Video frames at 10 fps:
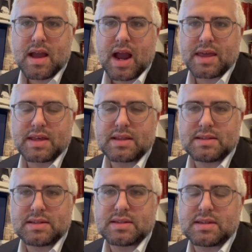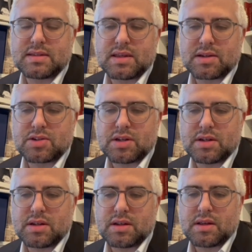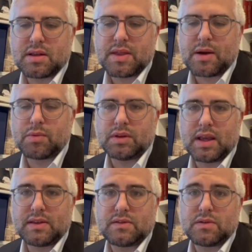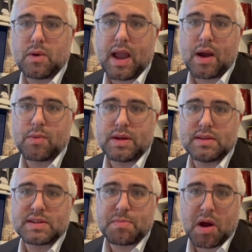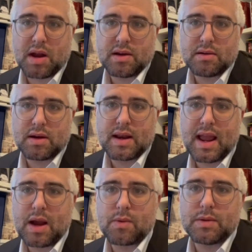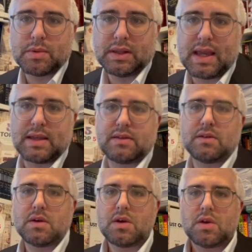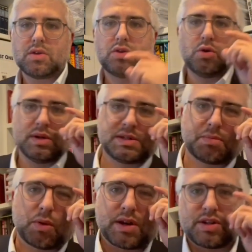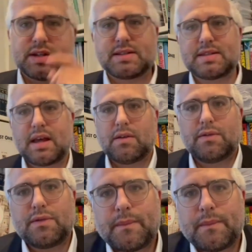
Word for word: I think this is a distinction that relates to how we inspire and how we relate to inspiration itself.